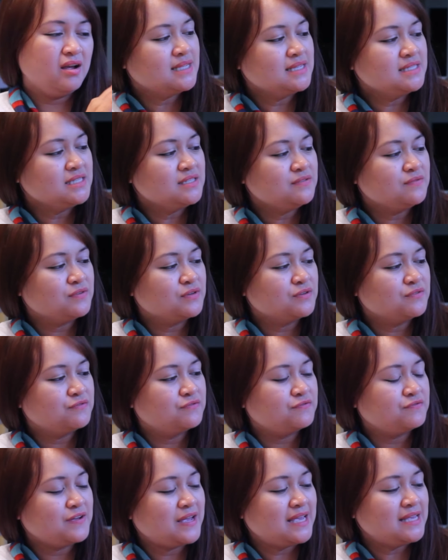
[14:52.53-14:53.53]
It says it's for
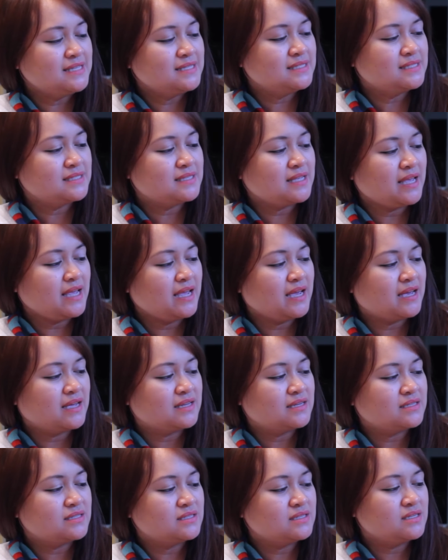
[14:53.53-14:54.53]
face
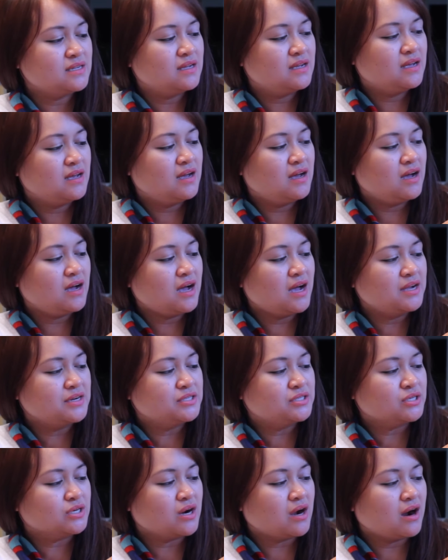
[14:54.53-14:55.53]
and
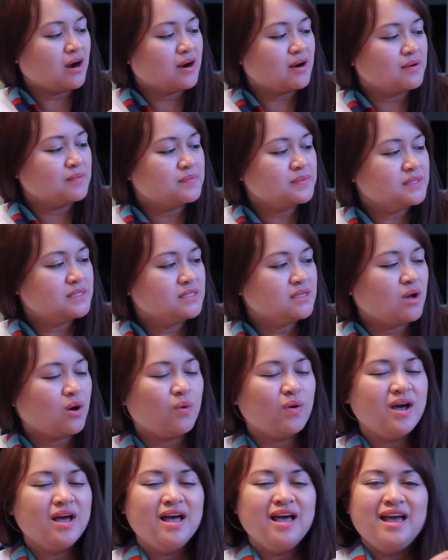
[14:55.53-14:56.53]
underarms.
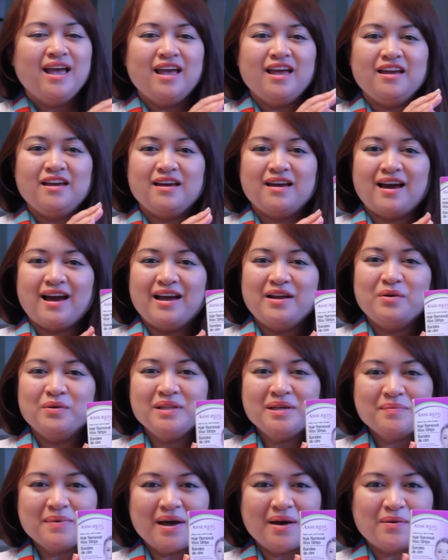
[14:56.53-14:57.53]
So I
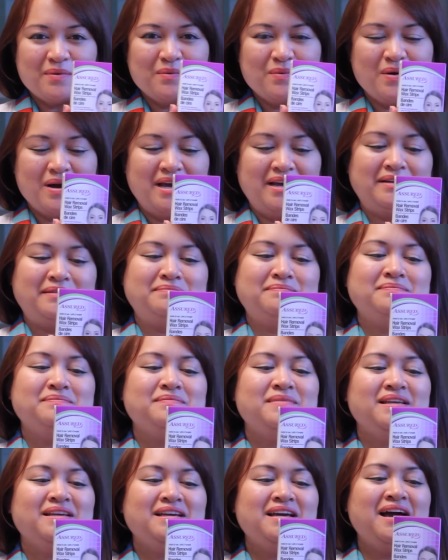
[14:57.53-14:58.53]
only bought
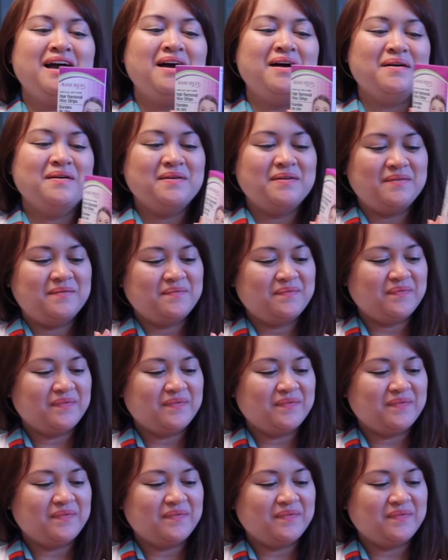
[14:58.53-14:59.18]
one. It comes...